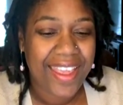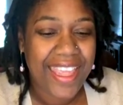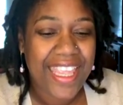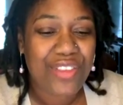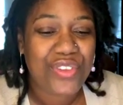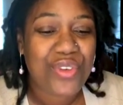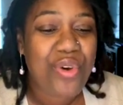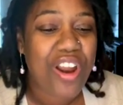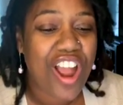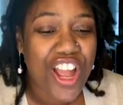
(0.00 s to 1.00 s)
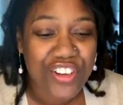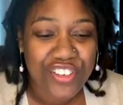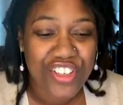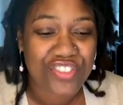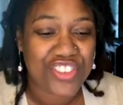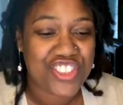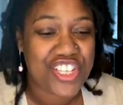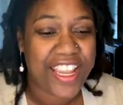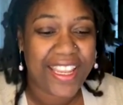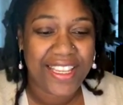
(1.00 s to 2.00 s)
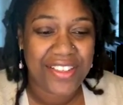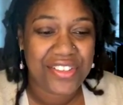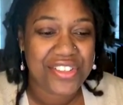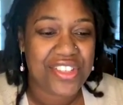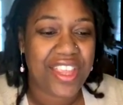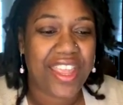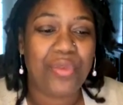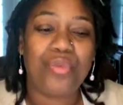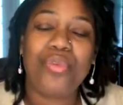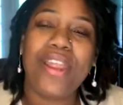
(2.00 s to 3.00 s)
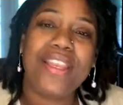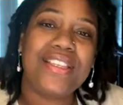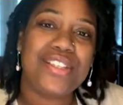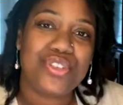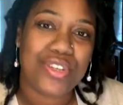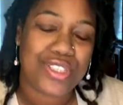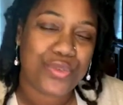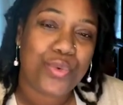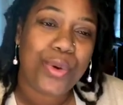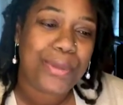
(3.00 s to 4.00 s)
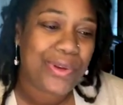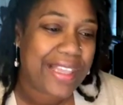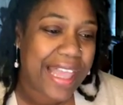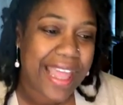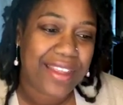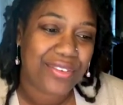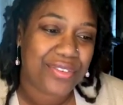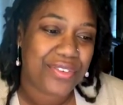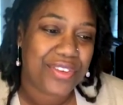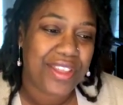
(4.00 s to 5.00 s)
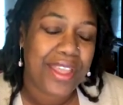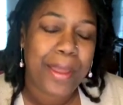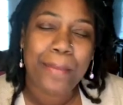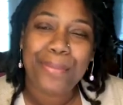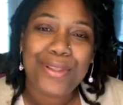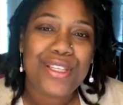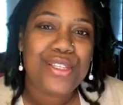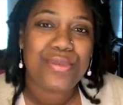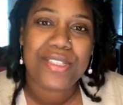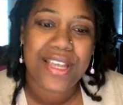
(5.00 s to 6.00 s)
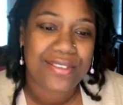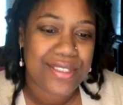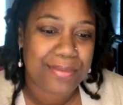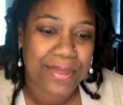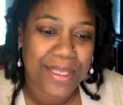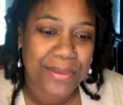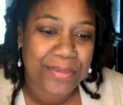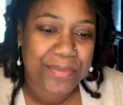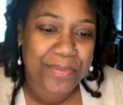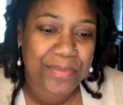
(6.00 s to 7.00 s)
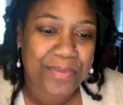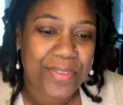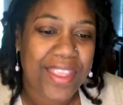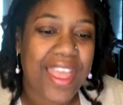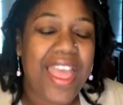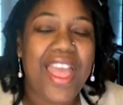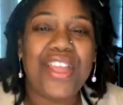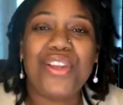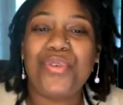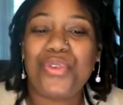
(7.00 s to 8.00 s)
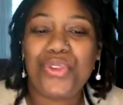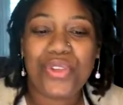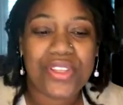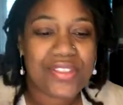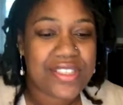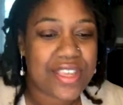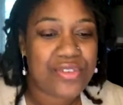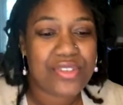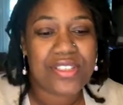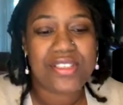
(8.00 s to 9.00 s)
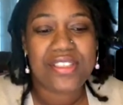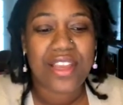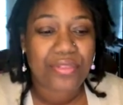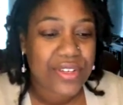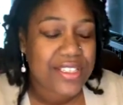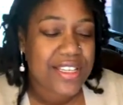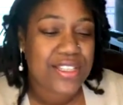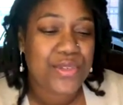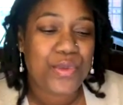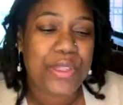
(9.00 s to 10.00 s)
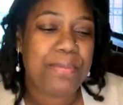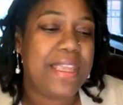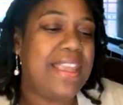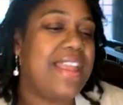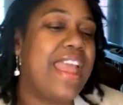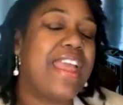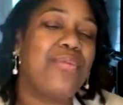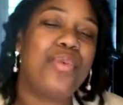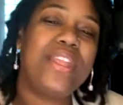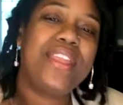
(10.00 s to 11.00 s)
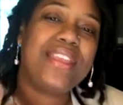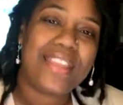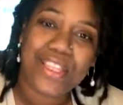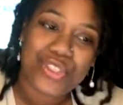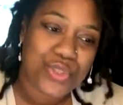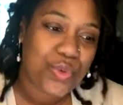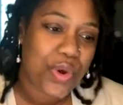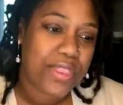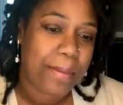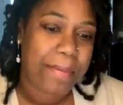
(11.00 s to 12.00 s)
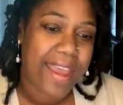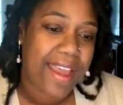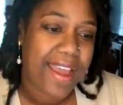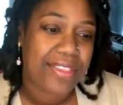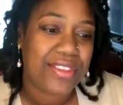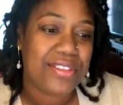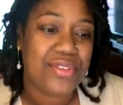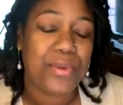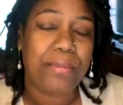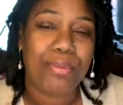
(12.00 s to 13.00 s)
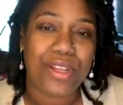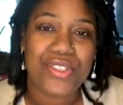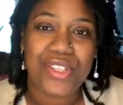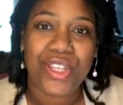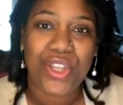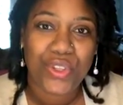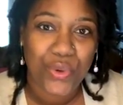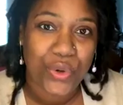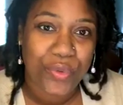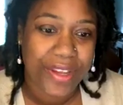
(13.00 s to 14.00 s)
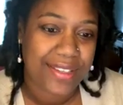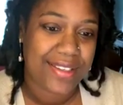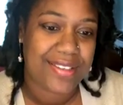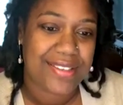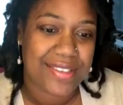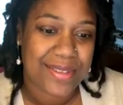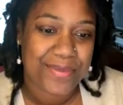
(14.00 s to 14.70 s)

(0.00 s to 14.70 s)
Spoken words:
If you are hungry for change and ready to transform your life, please reach out to me. You can schedule a discovery session with me and we can get you on the path to embracing your greatness.